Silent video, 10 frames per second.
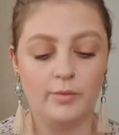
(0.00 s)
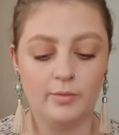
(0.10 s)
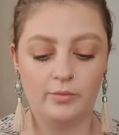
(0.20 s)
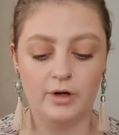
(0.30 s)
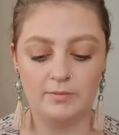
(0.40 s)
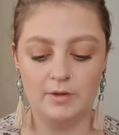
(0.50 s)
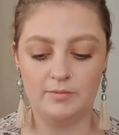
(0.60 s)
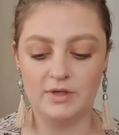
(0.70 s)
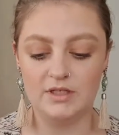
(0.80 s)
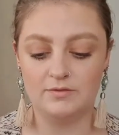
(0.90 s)
Prep and Prime Lip
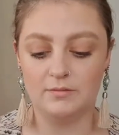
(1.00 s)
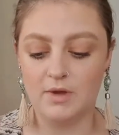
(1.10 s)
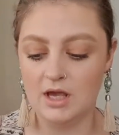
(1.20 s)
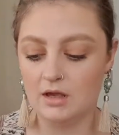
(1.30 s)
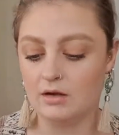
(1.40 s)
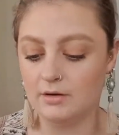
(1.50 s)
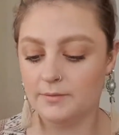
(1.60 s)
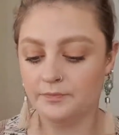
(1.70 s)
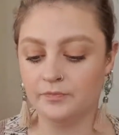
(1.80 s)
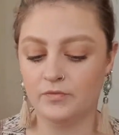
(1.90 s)
Base from MAC.
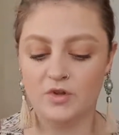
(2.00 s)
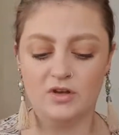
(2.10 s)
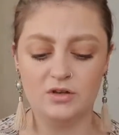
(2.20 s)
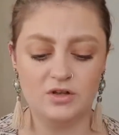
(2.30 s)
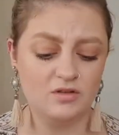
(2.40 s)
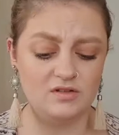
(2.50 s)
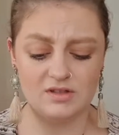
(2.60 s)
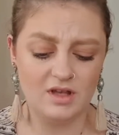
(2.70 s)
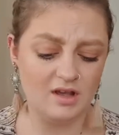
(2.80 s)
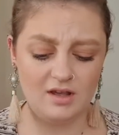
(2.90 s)
You can
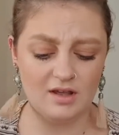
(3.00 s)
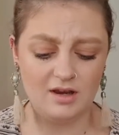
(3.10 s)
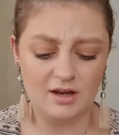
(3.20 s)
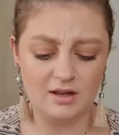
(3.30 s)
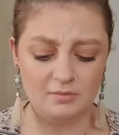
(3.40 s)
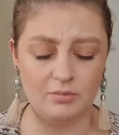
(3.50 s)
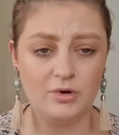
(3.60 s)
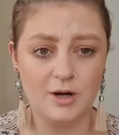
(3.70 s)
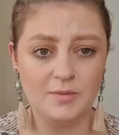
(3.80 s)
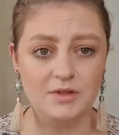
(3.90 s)
use any
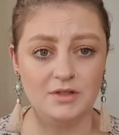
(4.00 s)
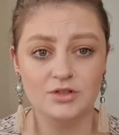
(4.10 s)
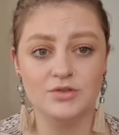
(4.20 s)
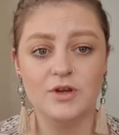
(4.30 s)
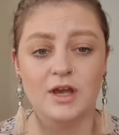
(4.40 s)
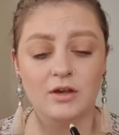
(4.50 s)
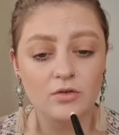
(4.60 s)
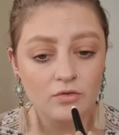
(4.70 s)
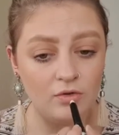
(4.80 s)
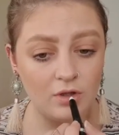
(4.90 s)
primer that you have.